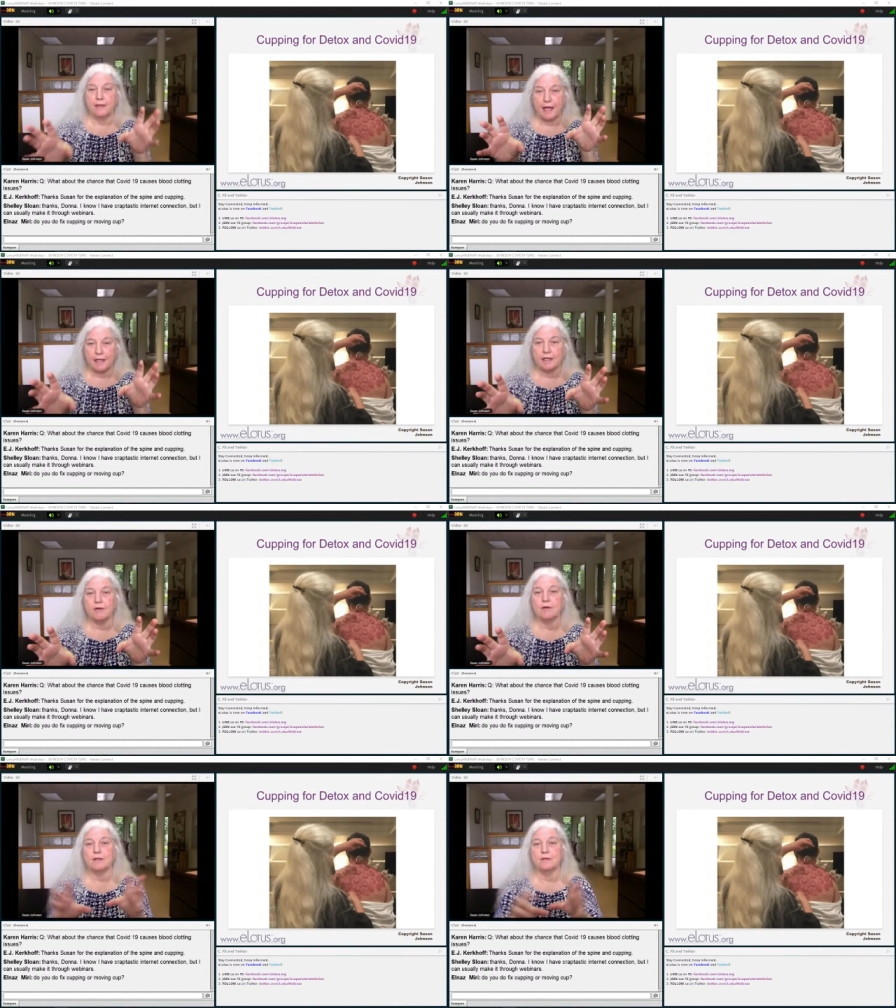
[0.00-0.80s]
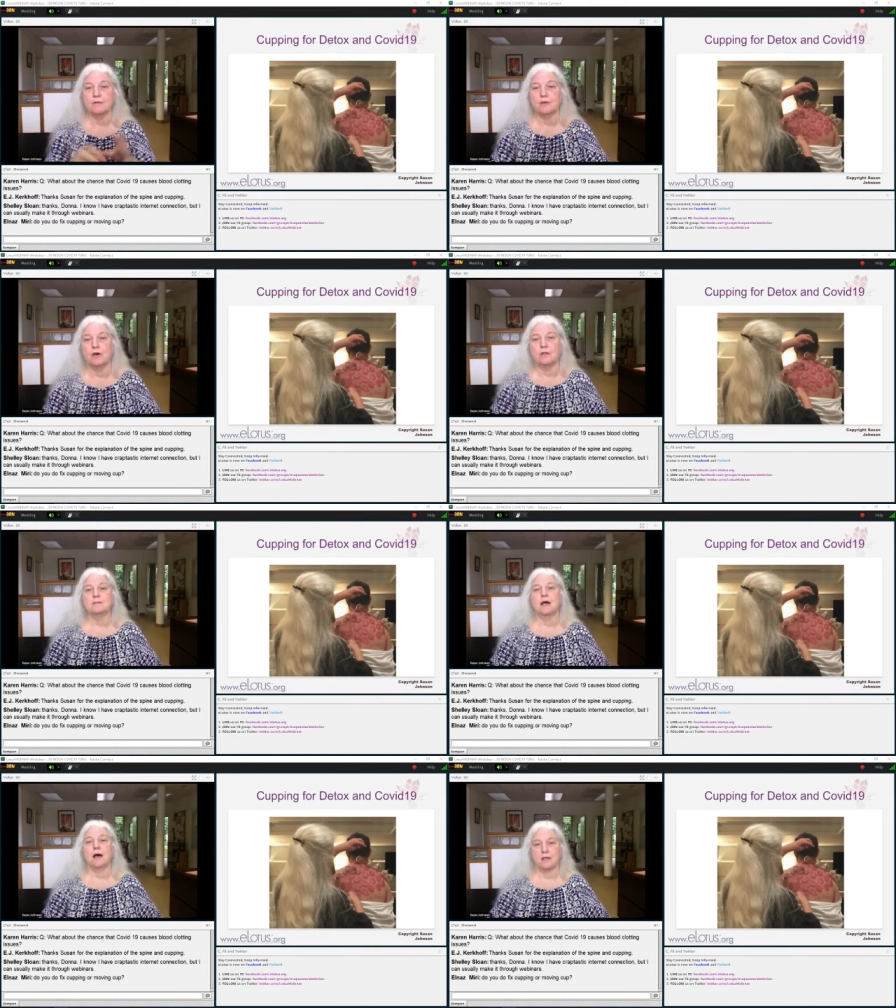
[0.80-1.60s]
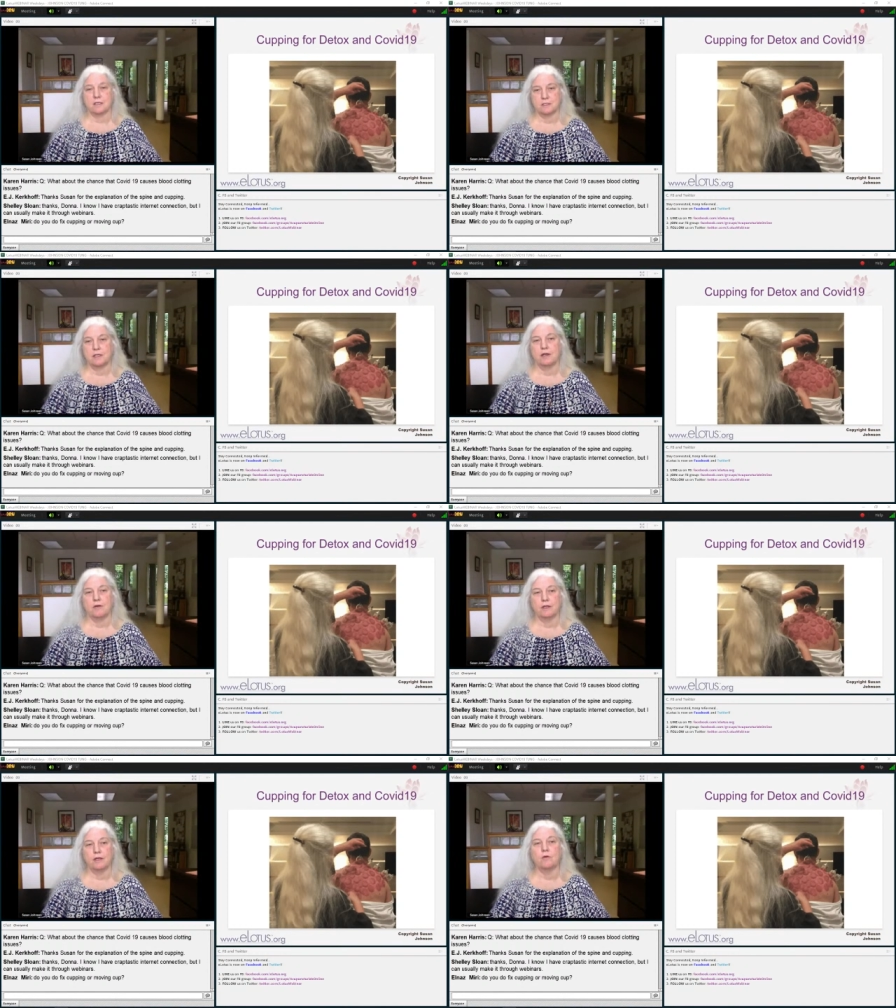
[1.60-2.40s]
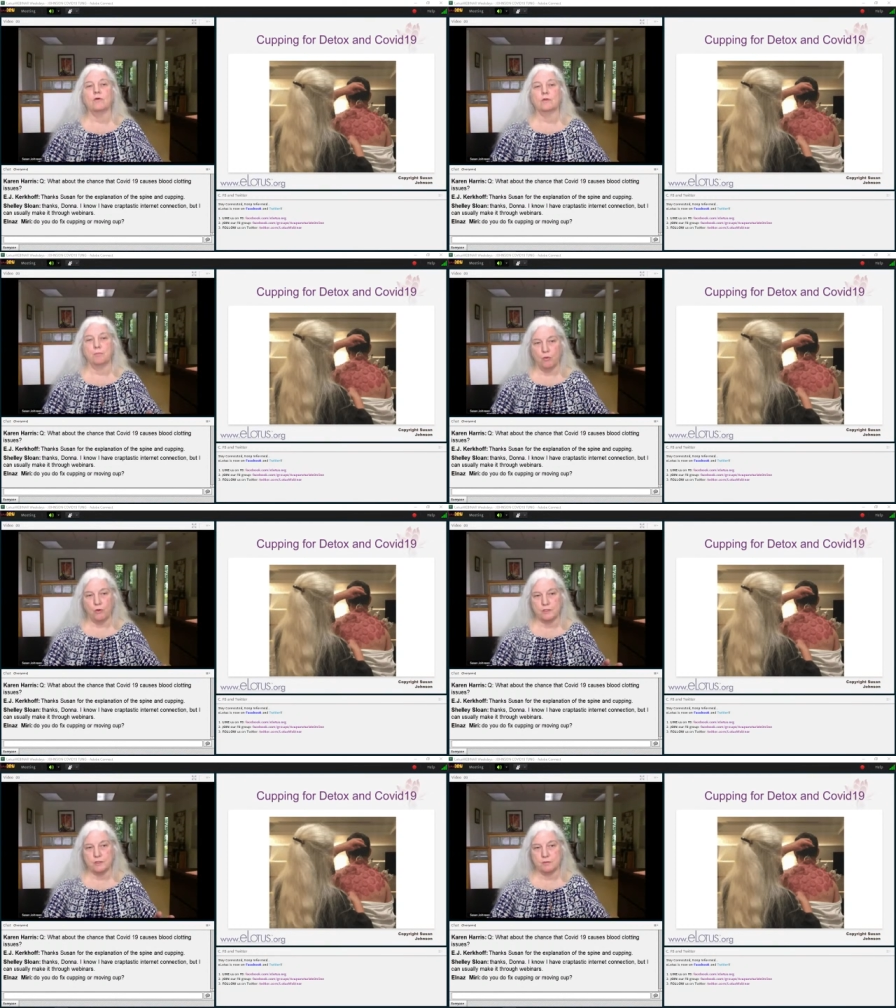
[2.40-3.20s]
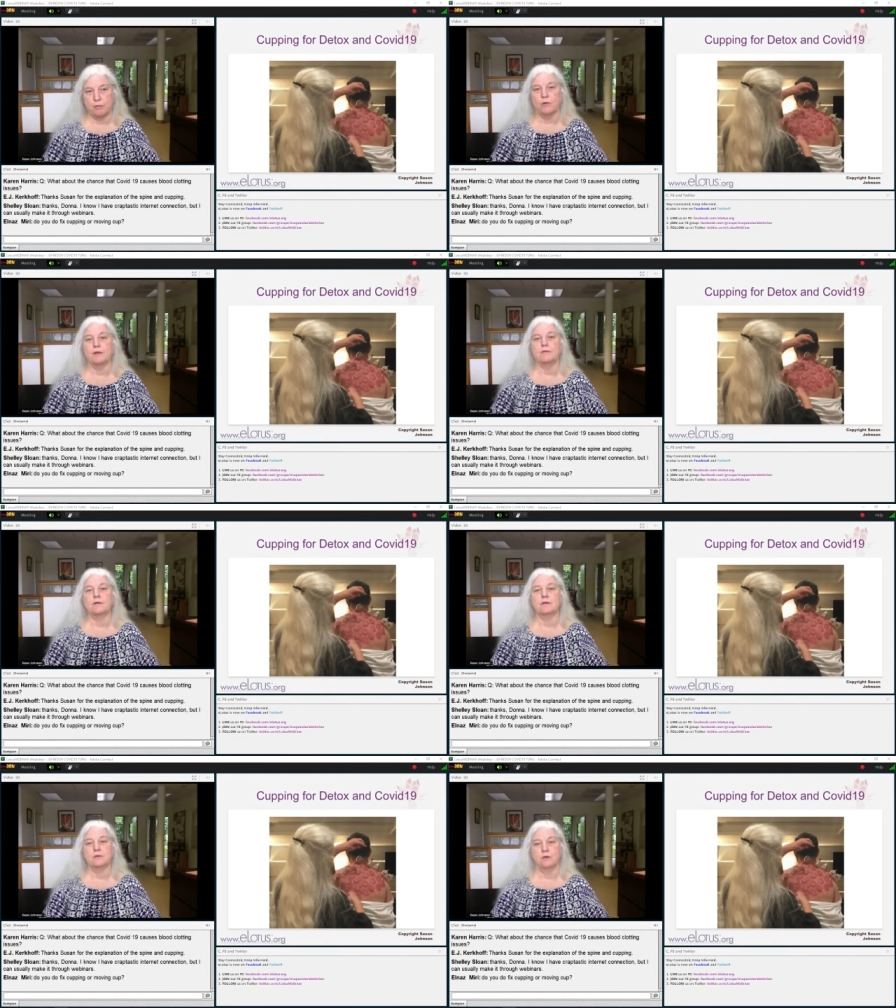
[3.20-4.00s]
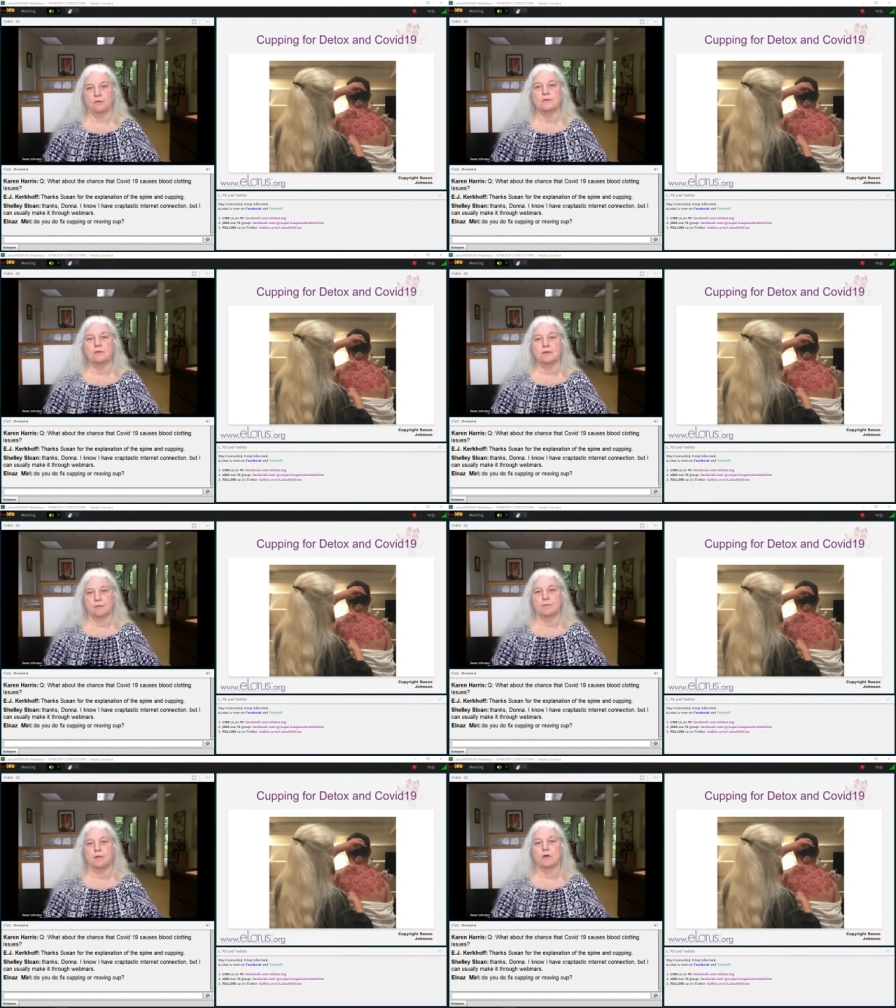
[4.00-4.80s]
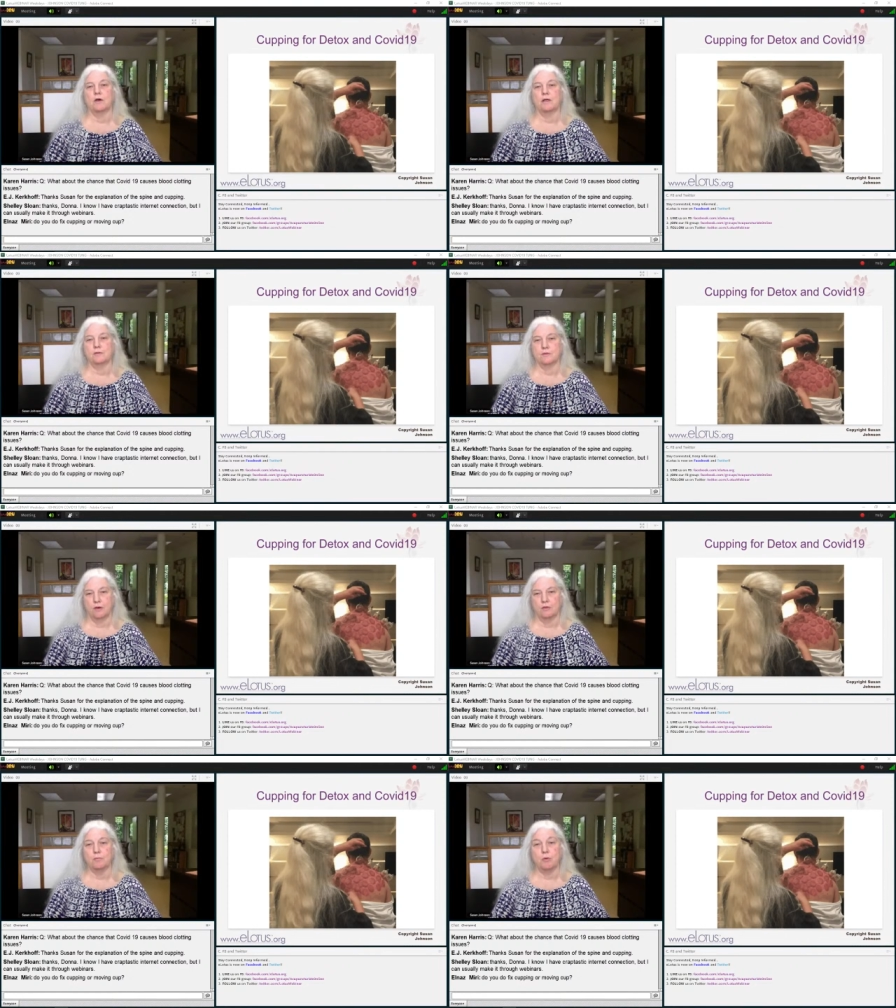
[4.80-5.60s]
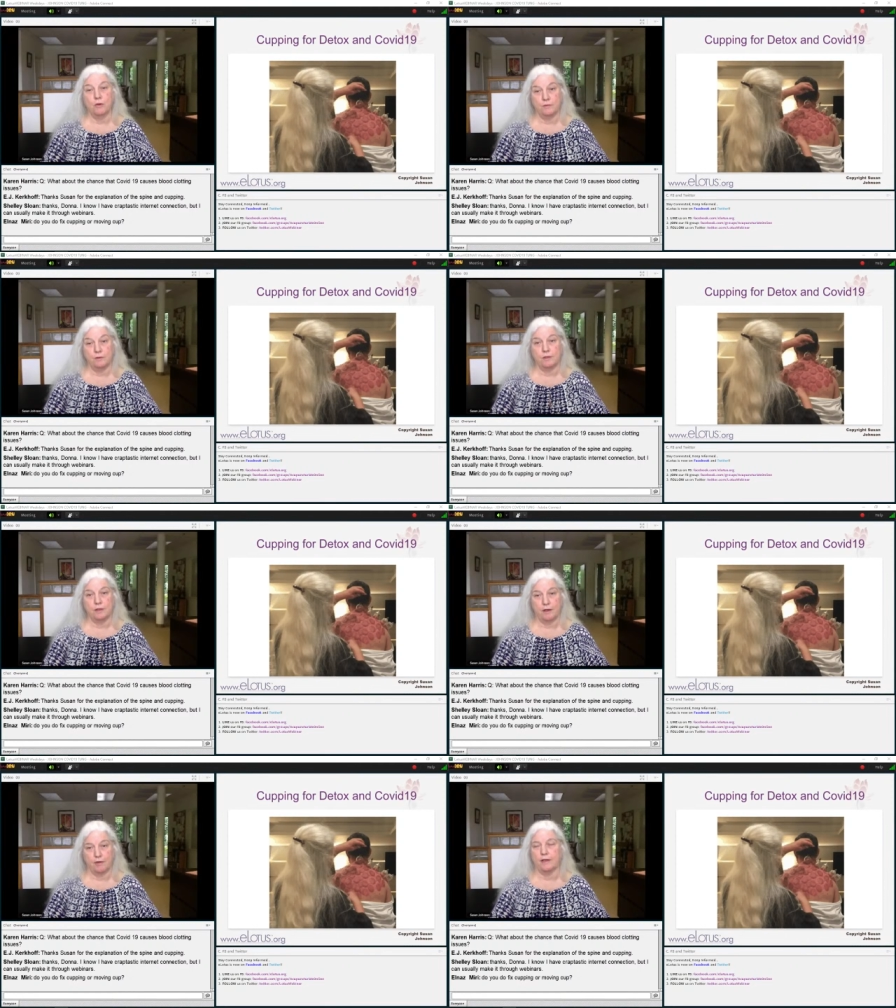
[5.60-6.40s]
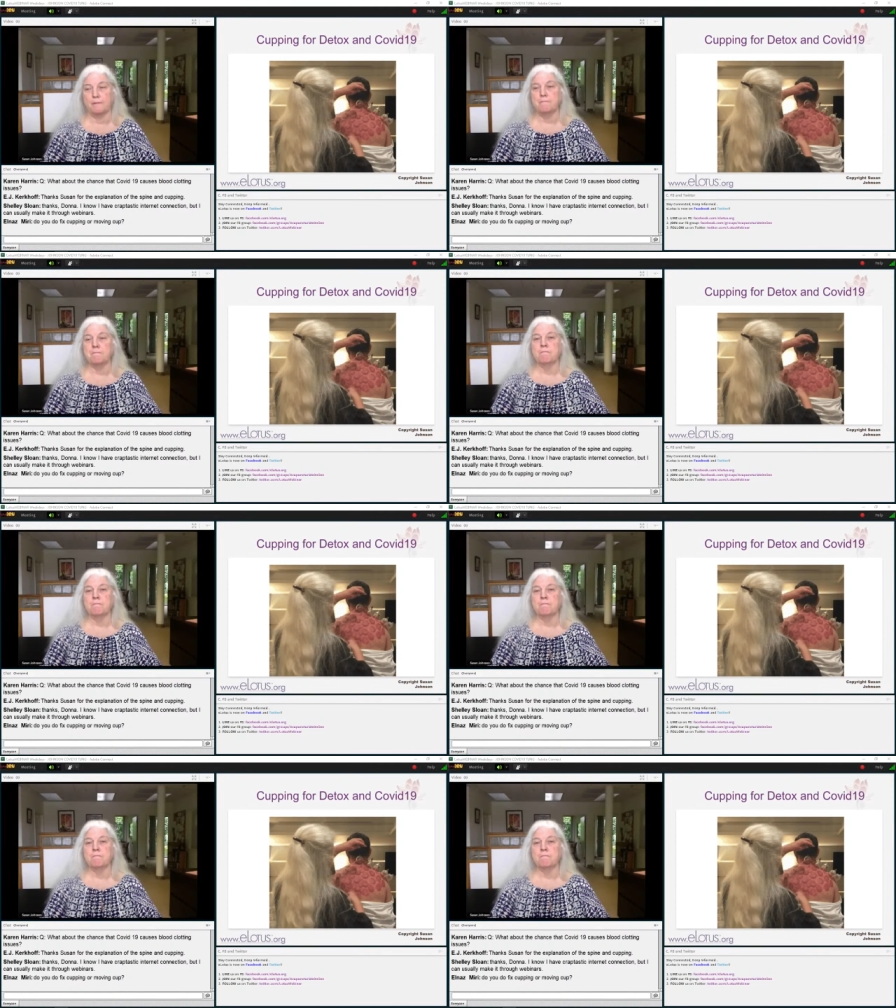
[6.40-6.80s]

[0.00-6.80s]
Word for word: that area is called the toxin area or the poison points. In Dong's system, they're called, it's called the poison area.